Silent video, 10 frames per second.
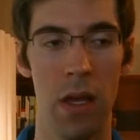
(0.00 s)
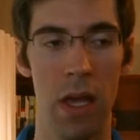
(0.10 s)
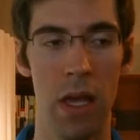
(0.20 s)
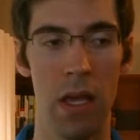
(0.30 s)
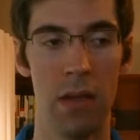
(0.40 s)

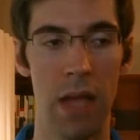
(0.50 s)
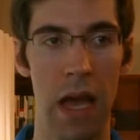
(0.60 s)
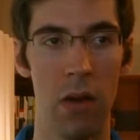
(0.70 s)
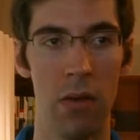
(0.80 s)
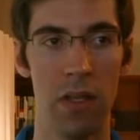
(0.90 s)
and
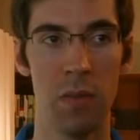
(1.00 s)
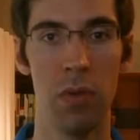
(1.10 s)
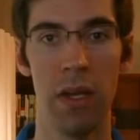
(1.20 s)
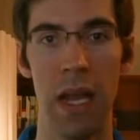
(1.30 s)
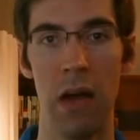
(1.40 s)
how it's
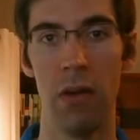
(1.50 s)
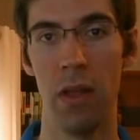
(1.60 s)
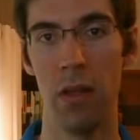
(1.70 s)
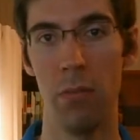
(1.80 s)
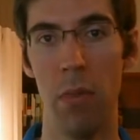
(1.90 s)
played out
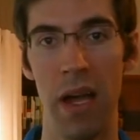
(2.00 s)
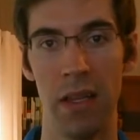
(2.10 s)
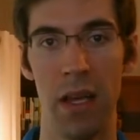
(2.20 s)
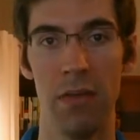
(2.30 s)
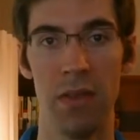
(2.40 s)
in my
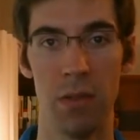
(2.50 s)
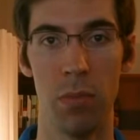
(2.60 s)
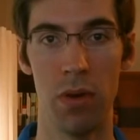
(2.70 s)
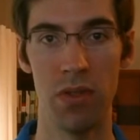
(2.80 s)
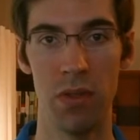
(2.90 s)
life as a
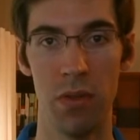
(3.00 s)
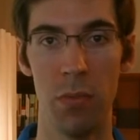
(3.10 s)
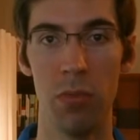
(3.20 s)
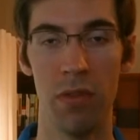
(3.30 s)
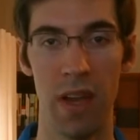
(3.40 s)
personal
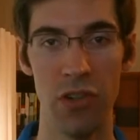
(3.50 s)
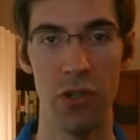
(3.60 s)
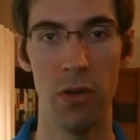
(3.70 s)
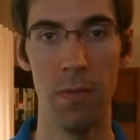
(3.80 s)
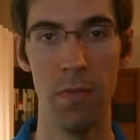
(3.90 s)
and
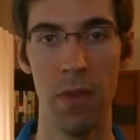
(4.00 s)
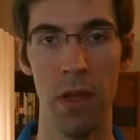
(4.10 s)
professional.